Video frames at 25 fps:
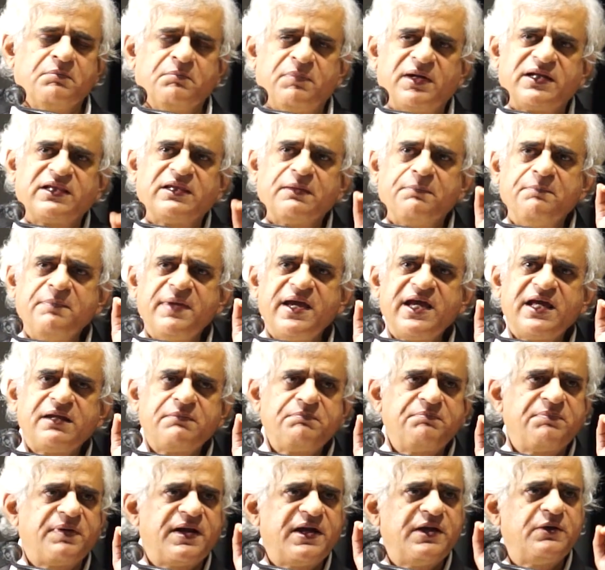But the
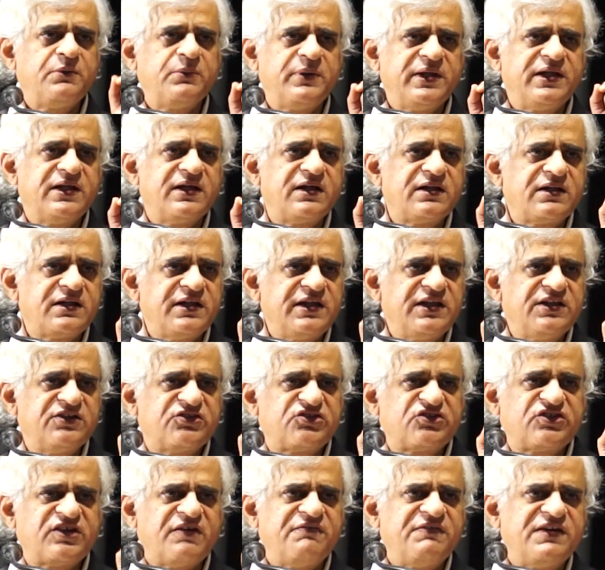main breadwinner
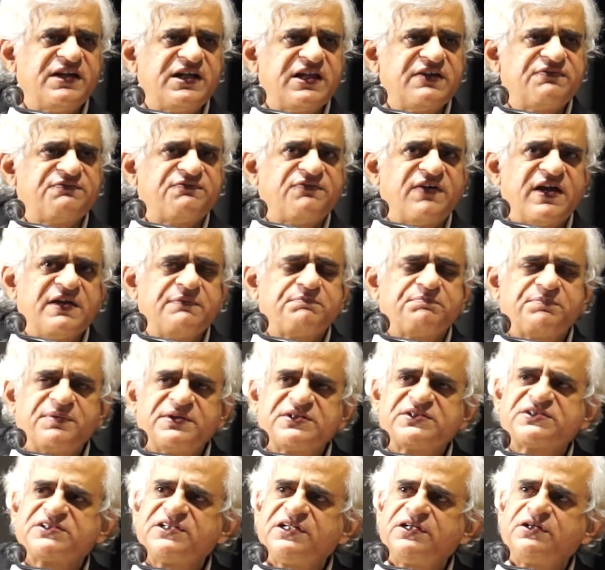in
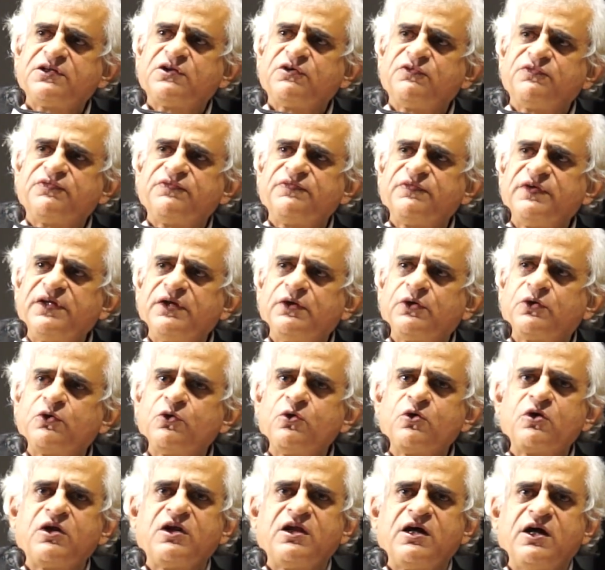75% of
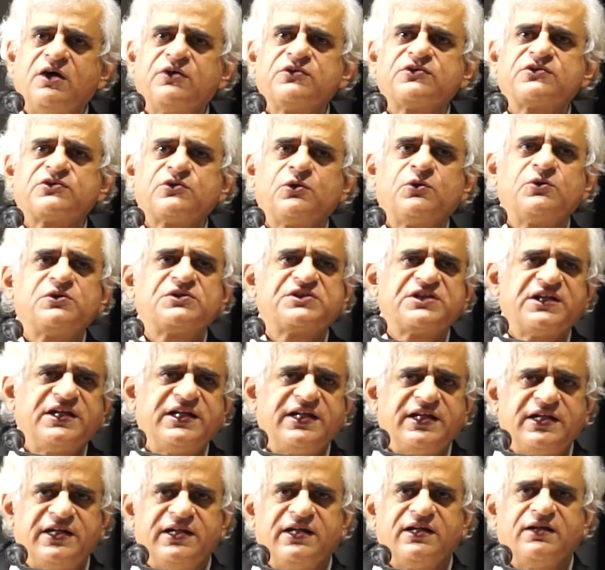rural households in
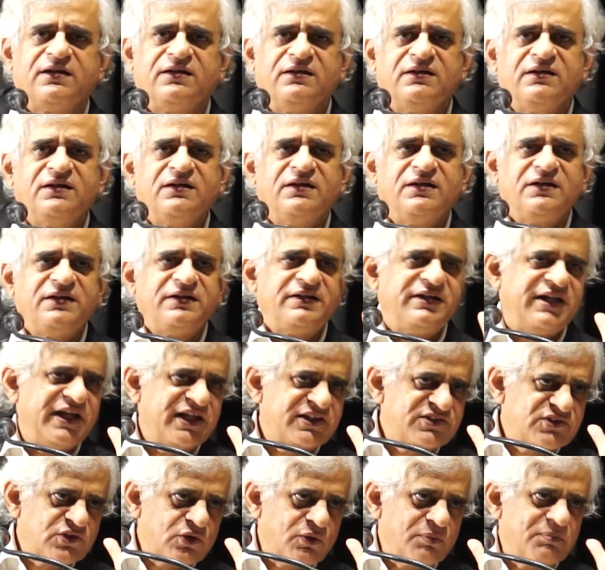India
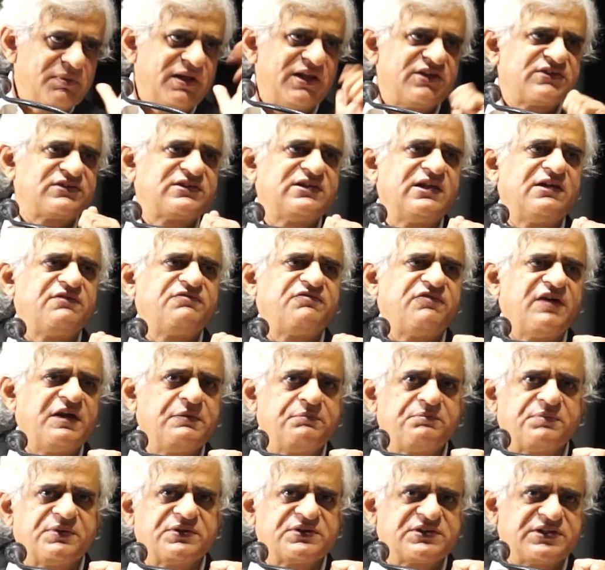takes home less than
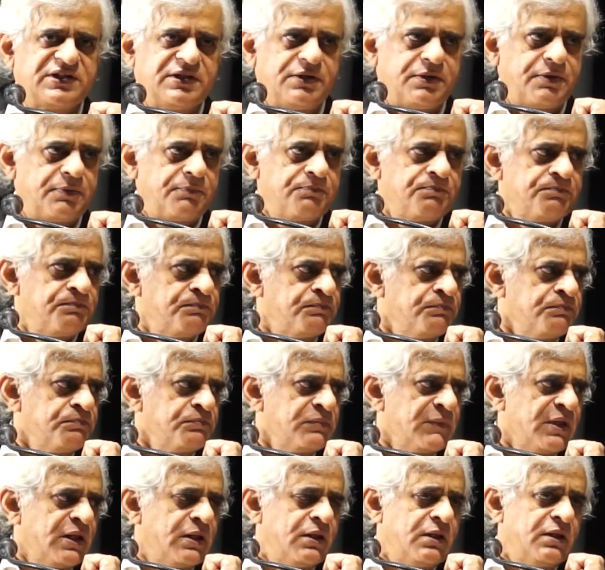
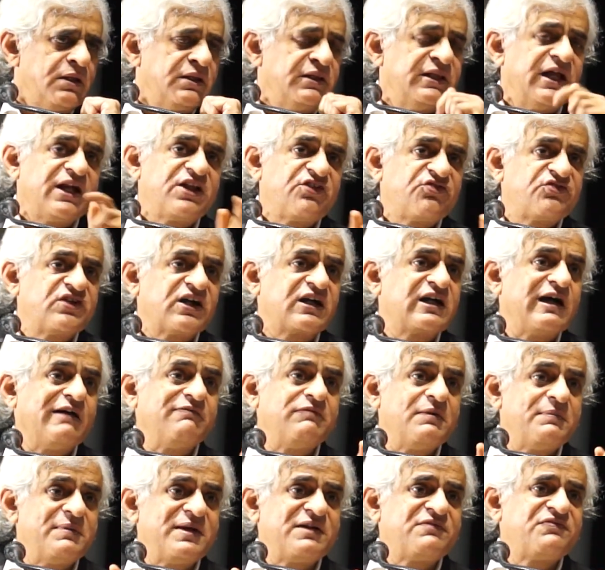5%. That is the
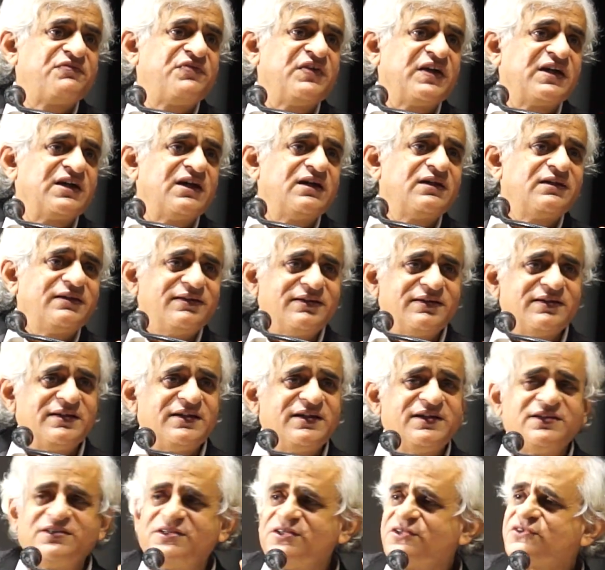government figure
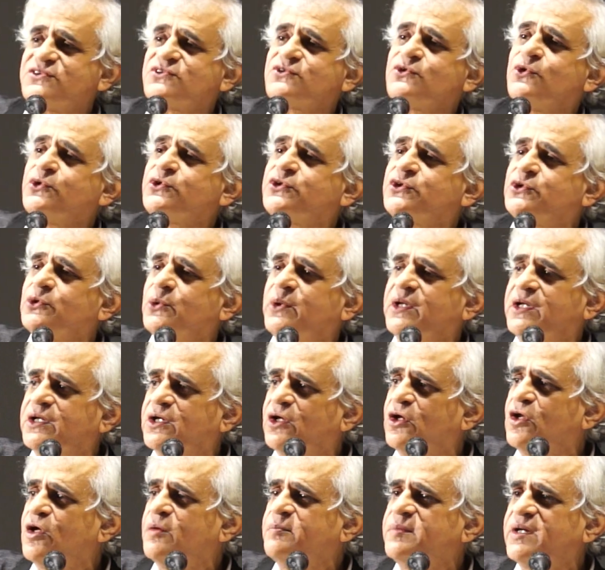in the
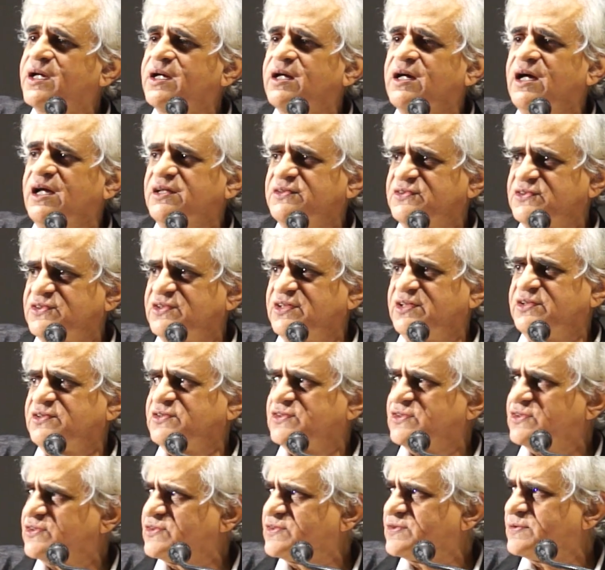socio-economic caste
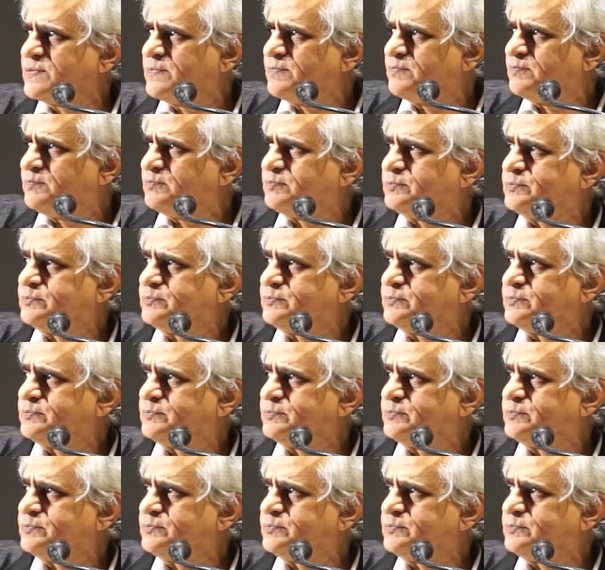census.